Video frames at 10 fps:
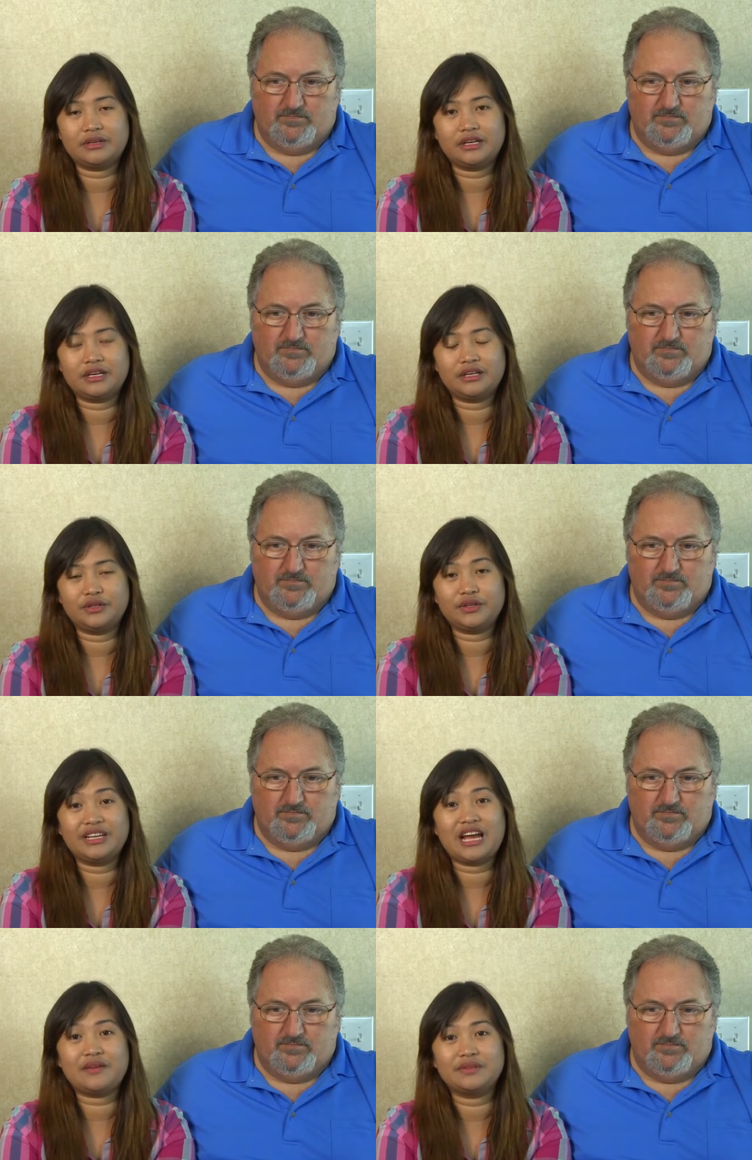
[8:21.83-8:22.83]
Speaker 1: uh, you're
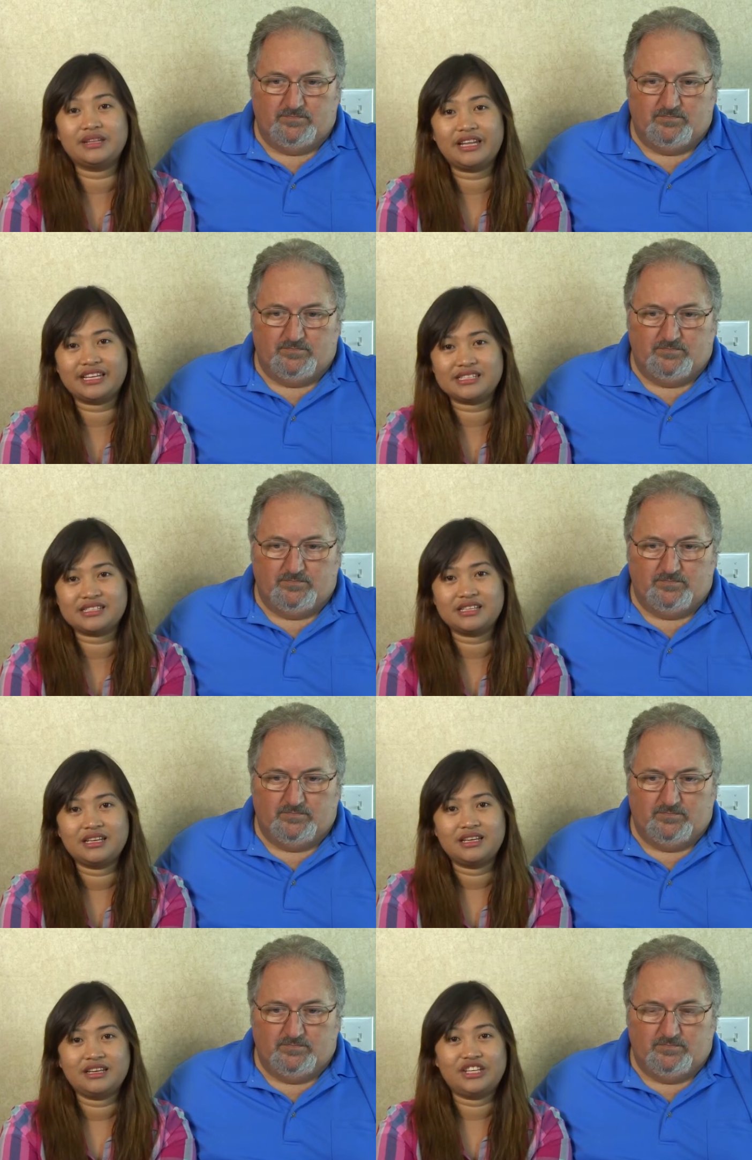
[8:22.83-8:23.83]
gonna have less
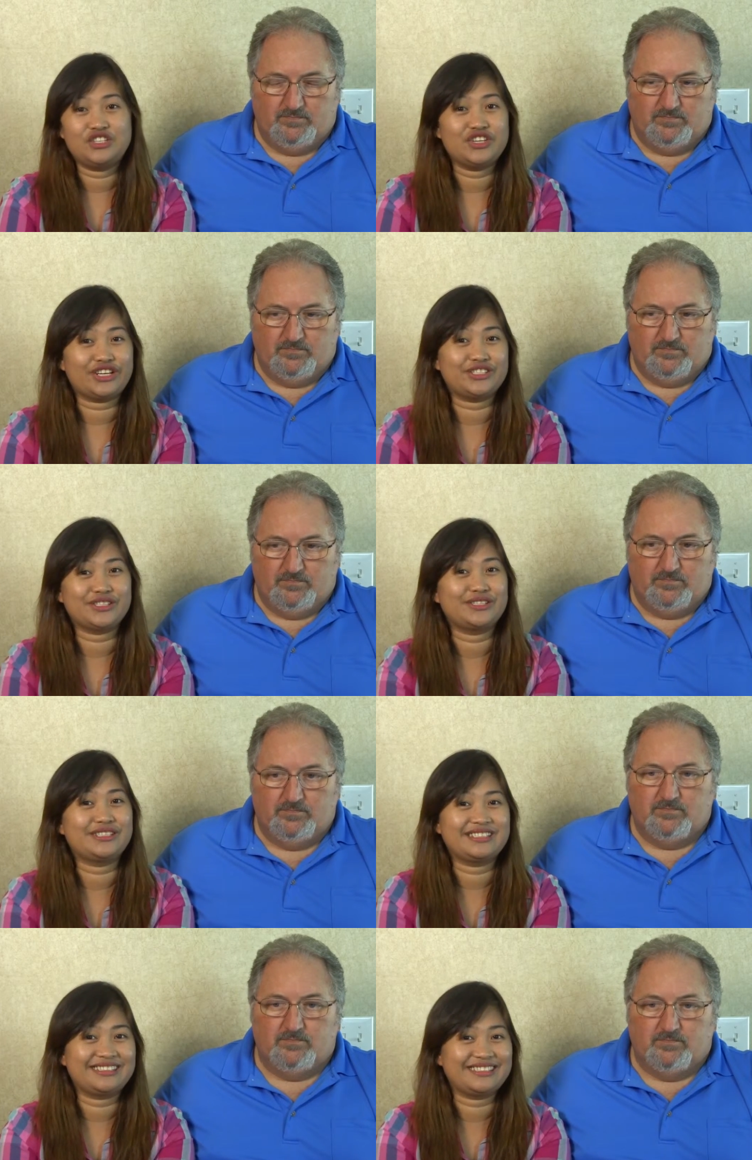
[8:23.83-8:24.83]

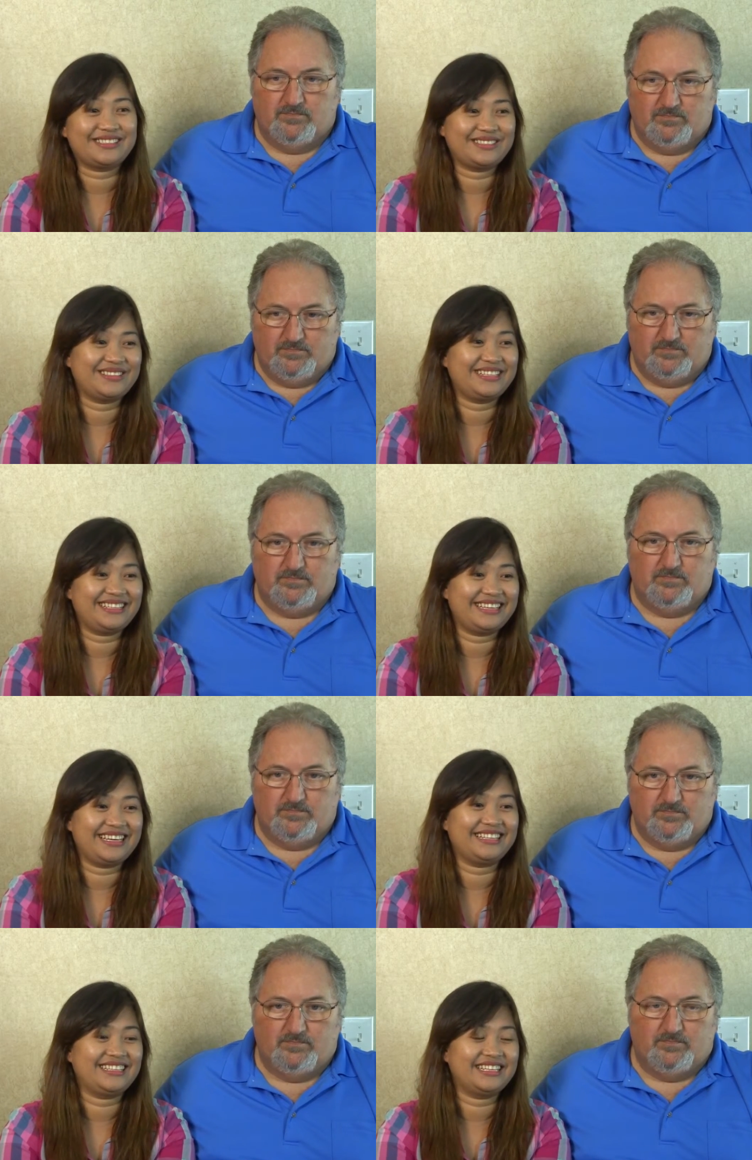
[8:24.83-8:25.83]
injections that you
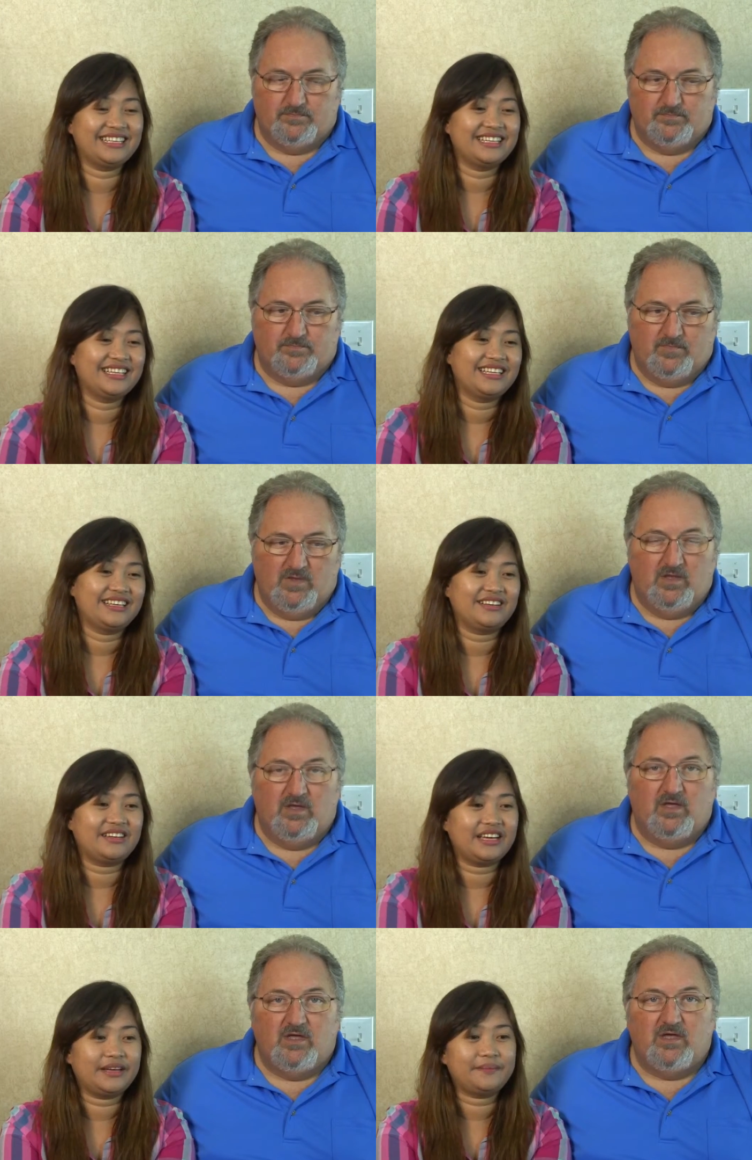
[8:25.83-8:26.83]
get.
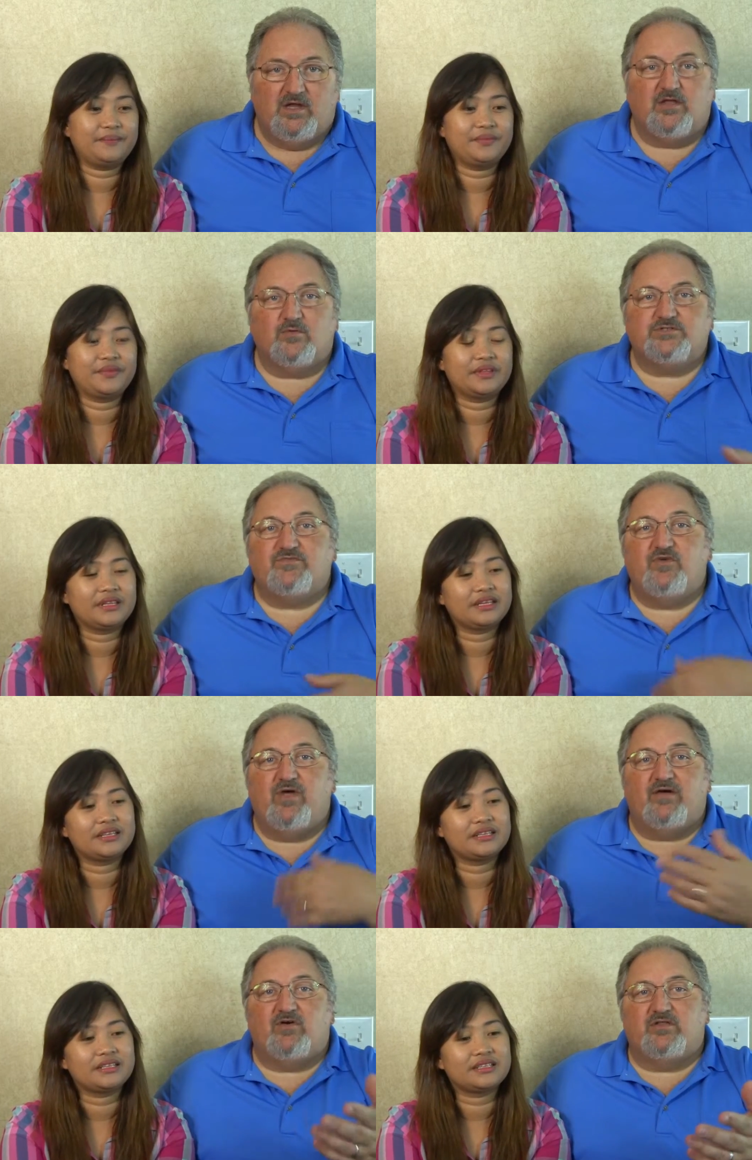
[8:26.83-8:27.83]
Okay. In other words, if
Speaker 2: you
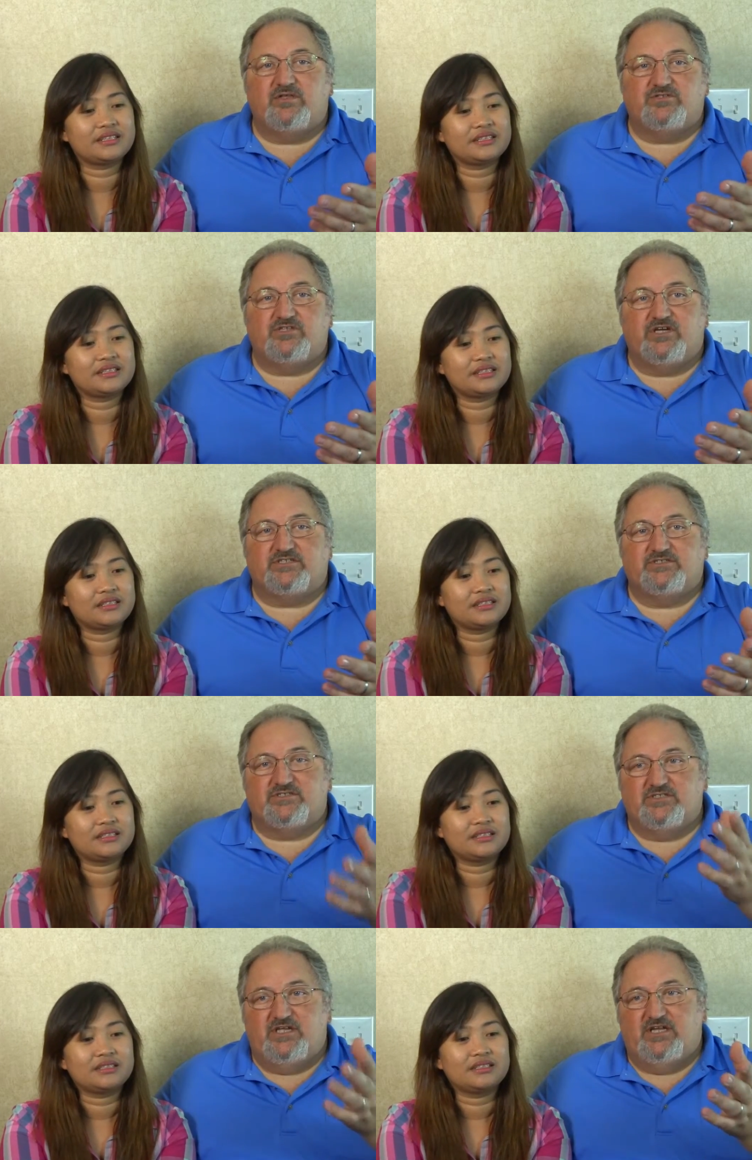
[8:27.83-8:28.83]
have all the
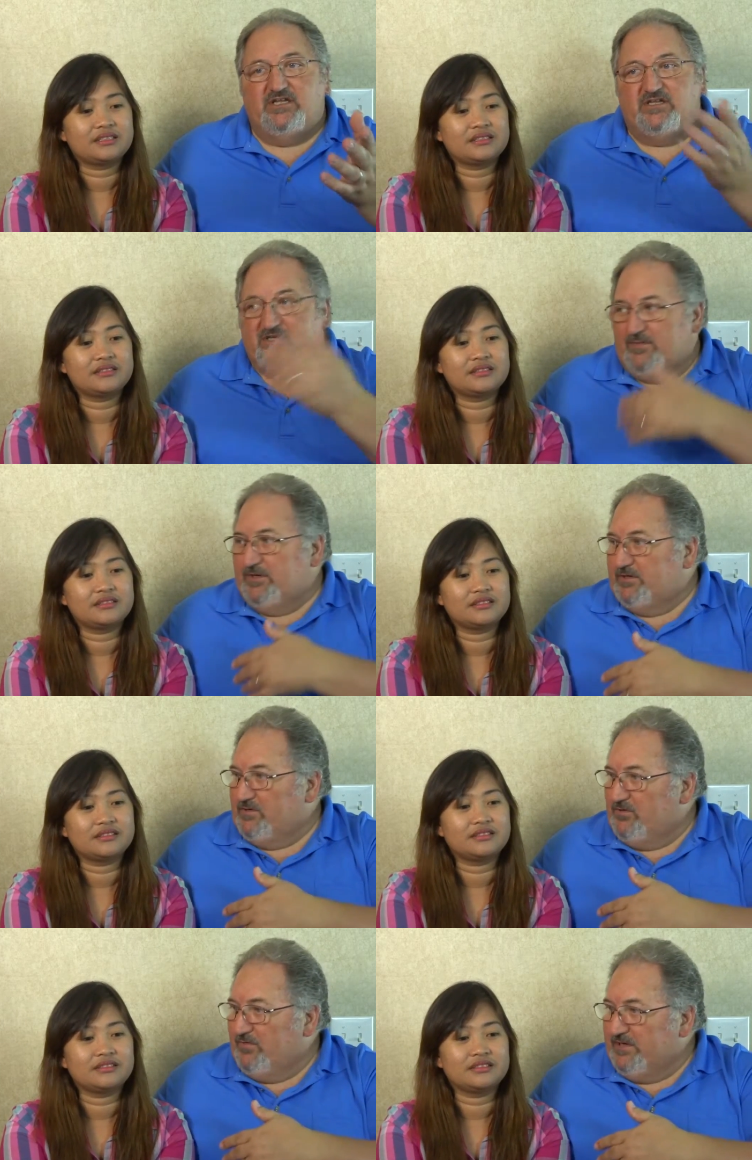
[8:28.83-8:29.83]
injections needed to come into
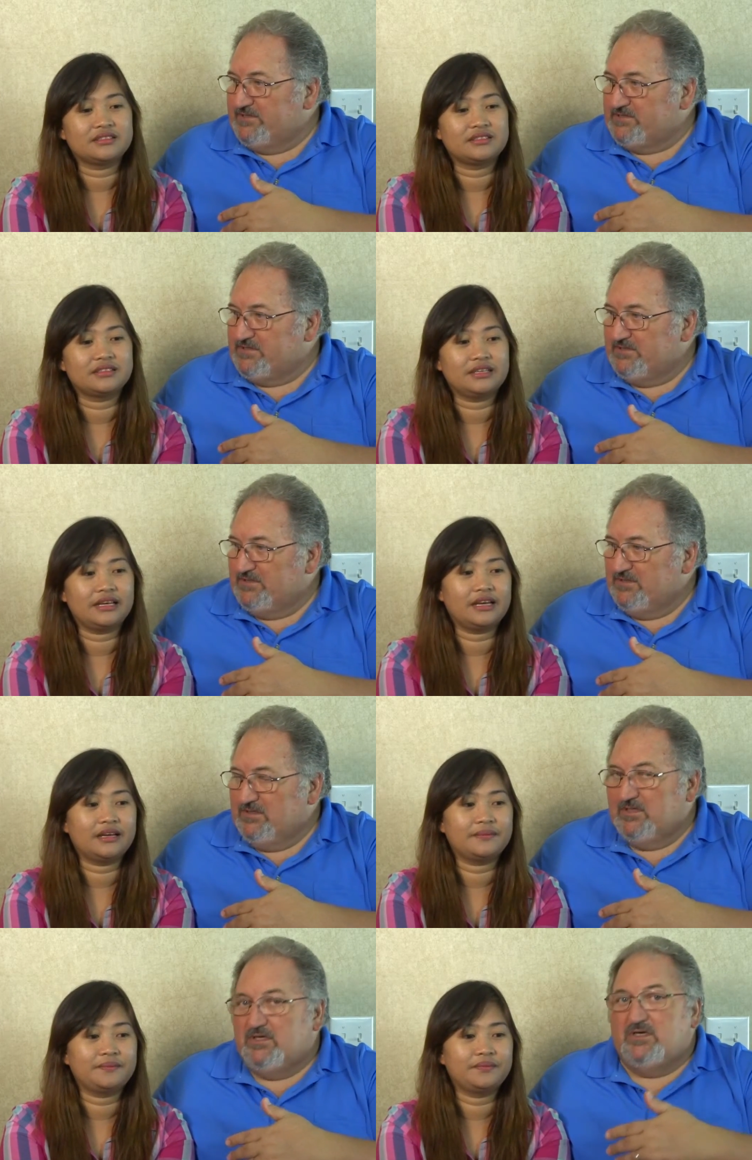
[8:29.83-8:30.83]
the U.S.
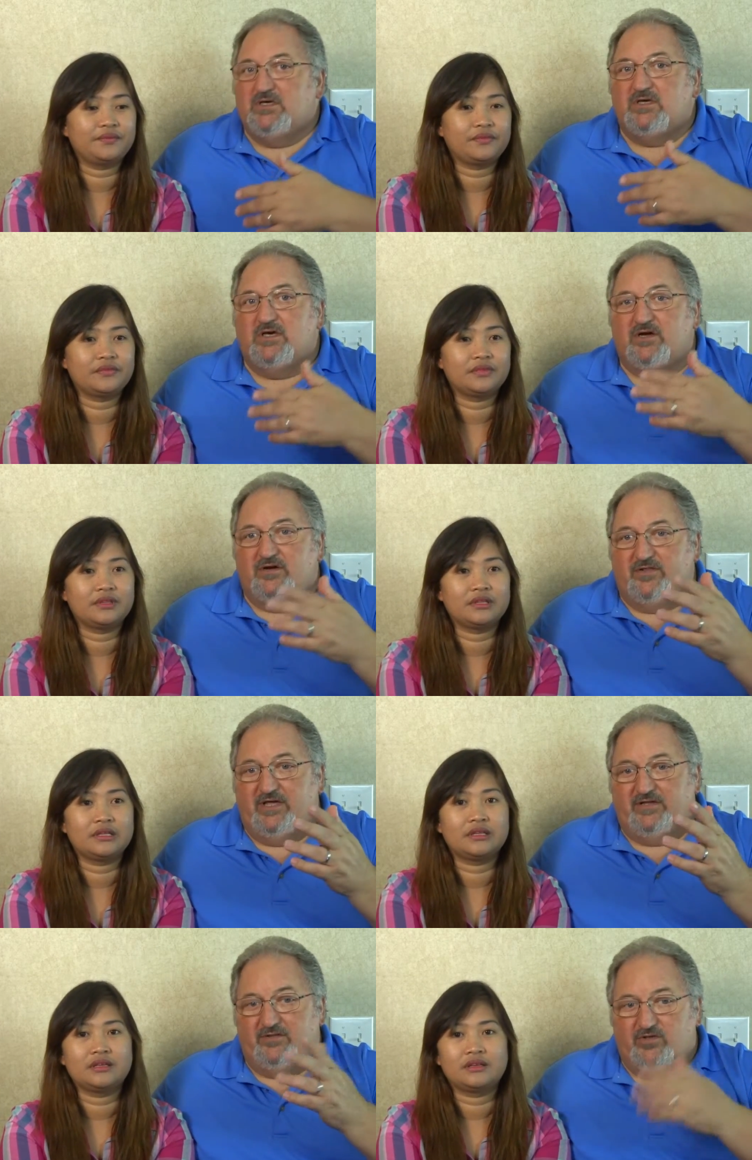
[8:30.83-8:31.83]
Yeah. Uh, or
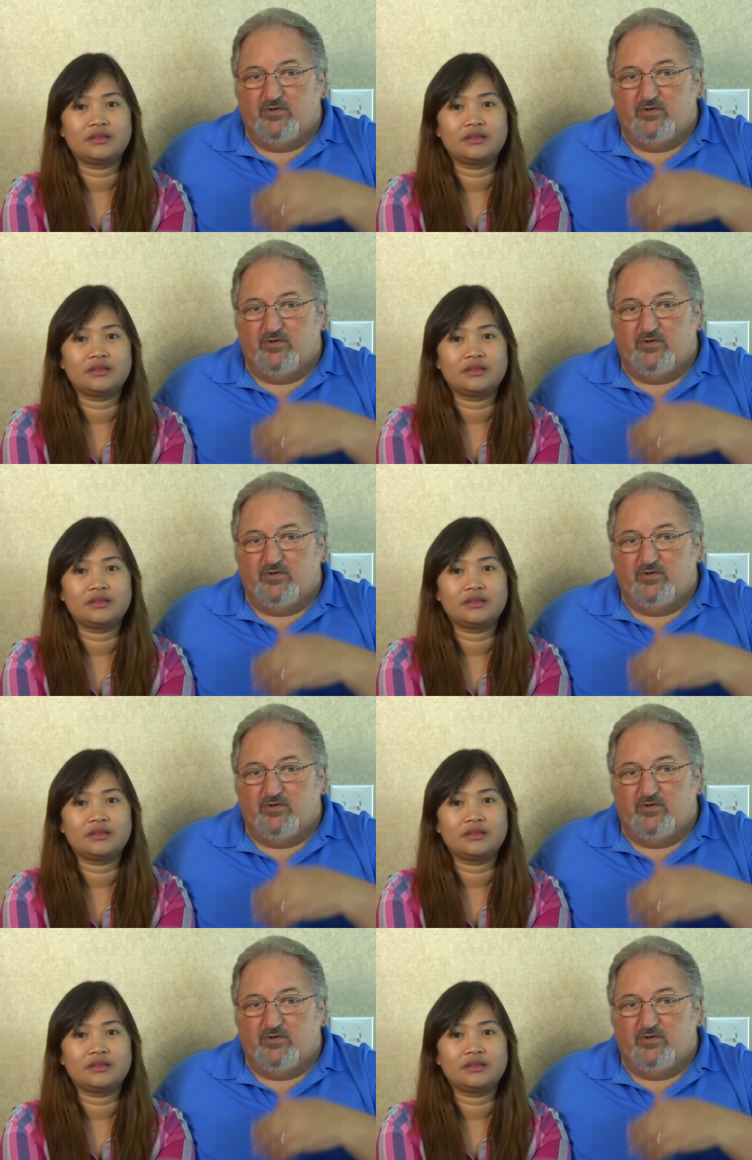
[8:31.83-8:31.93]
that the